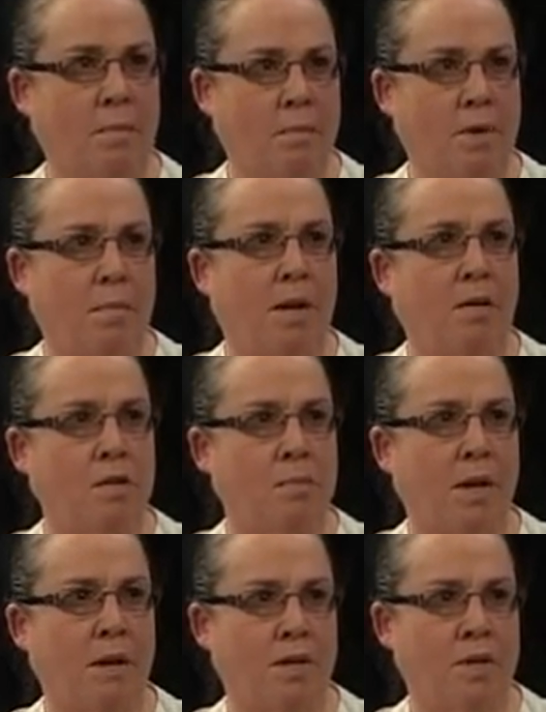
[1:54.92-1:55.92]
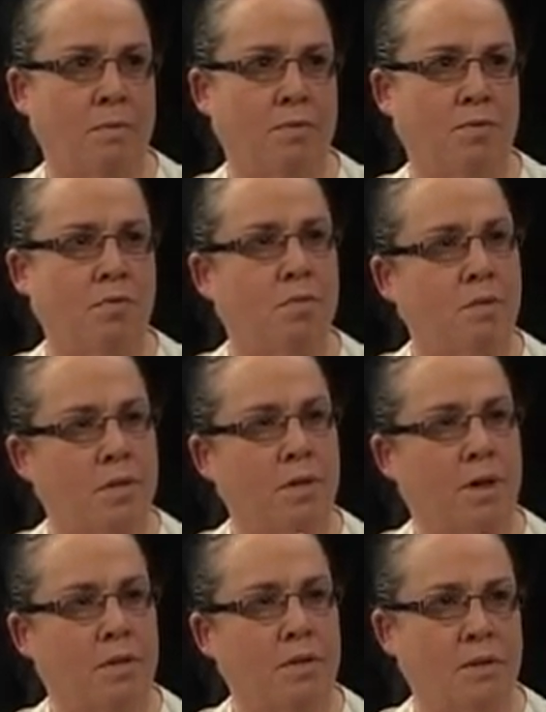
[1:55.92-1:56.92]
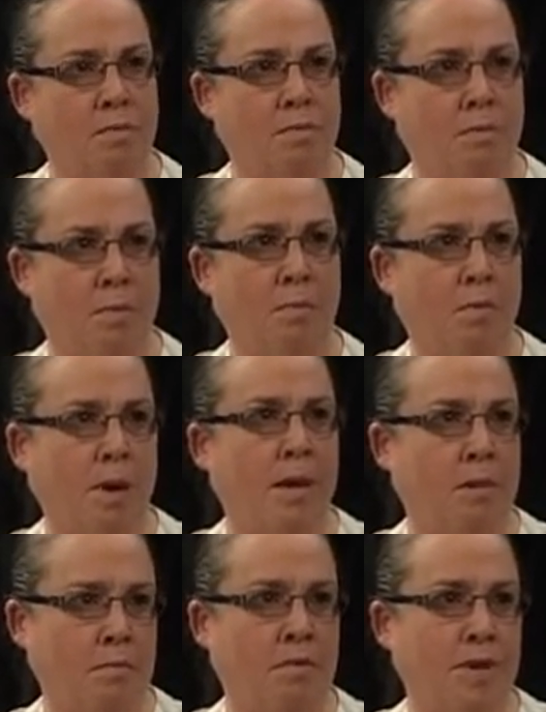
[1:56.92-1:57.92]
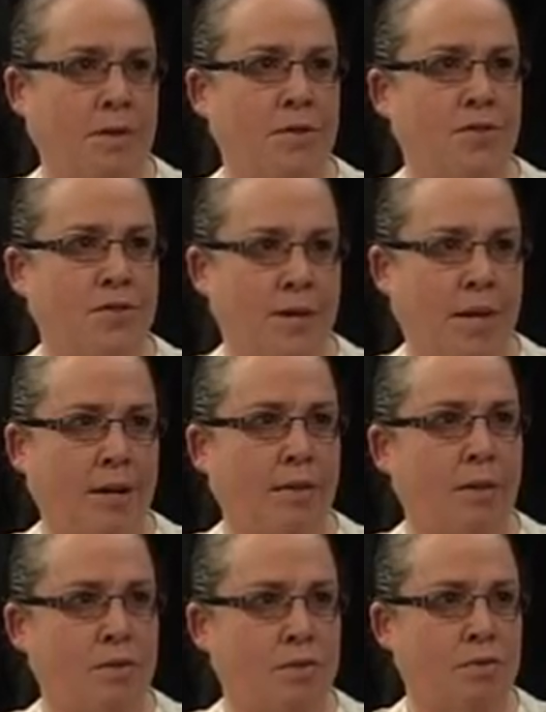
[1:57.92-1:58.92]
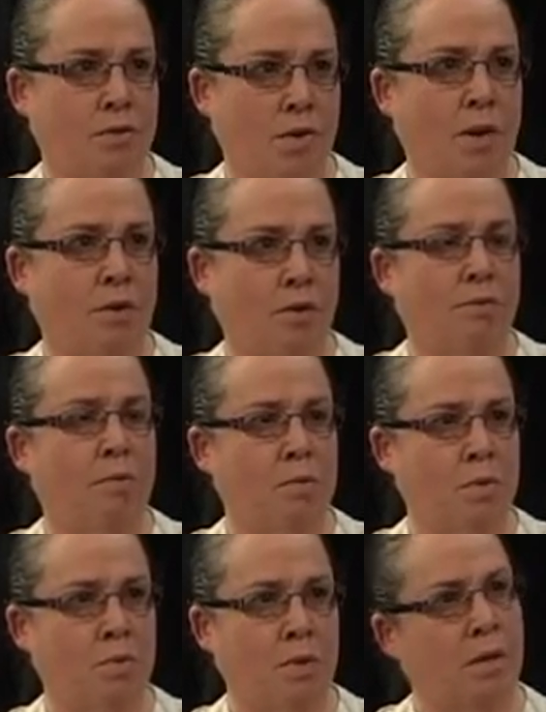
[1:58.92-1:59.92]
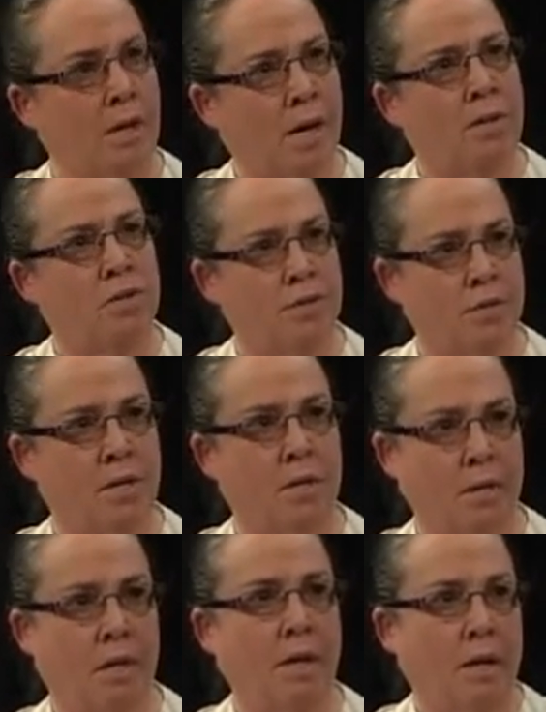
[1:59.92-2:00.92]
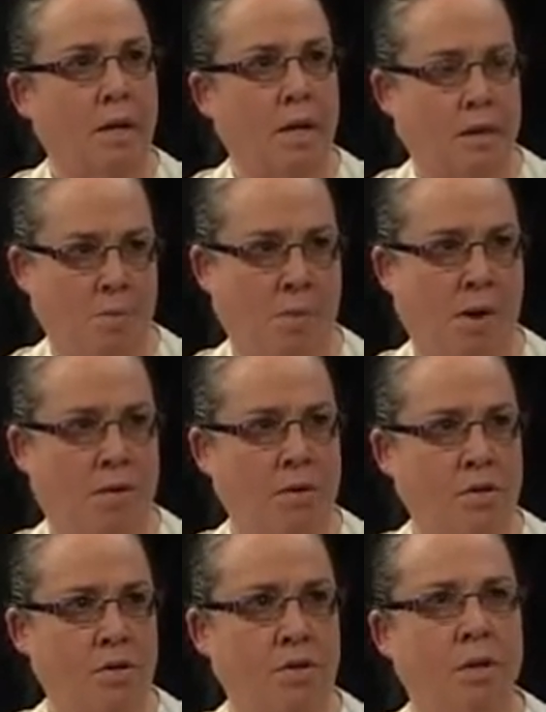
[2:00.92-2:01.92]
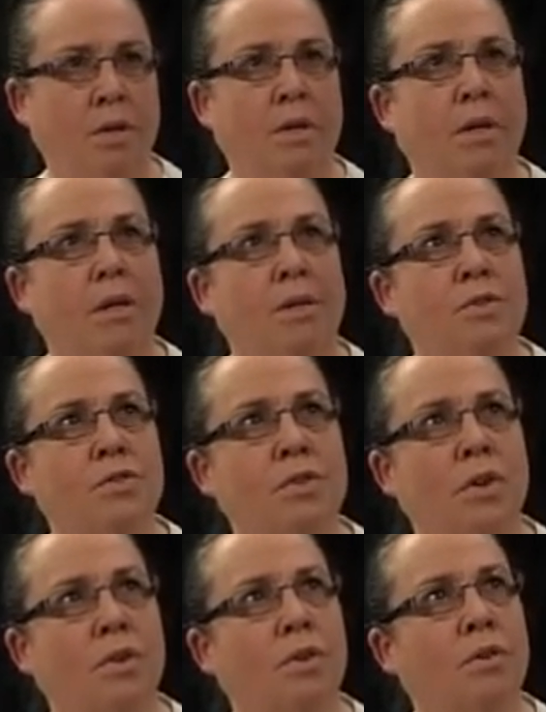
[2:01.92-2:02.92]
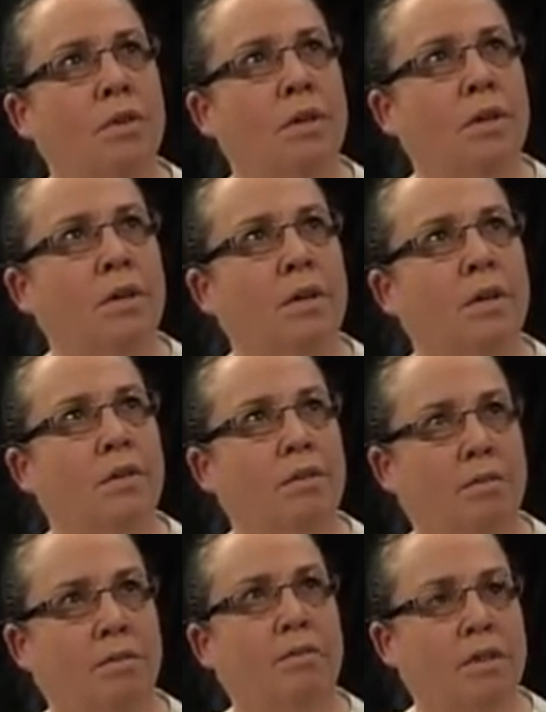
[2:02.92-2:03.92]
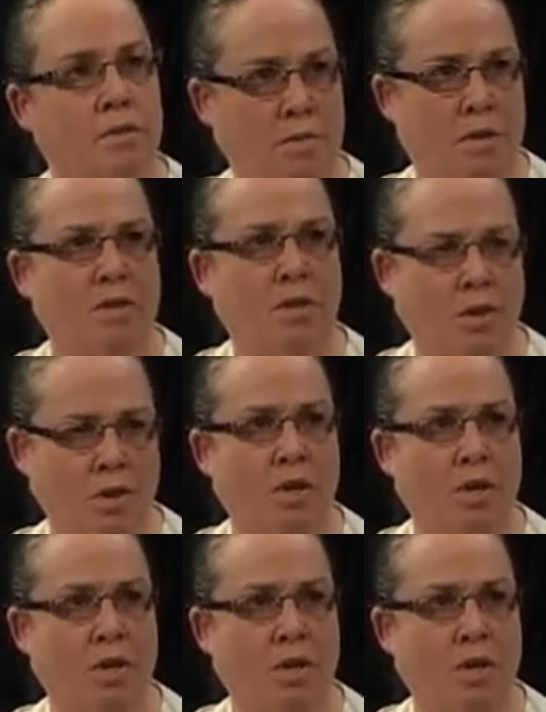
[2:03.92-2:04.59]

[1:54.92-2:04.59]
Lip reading: when a parish partnership is formed, there's a memorandum of understanding that's signed off in between the agency and the parish. So there's a lot of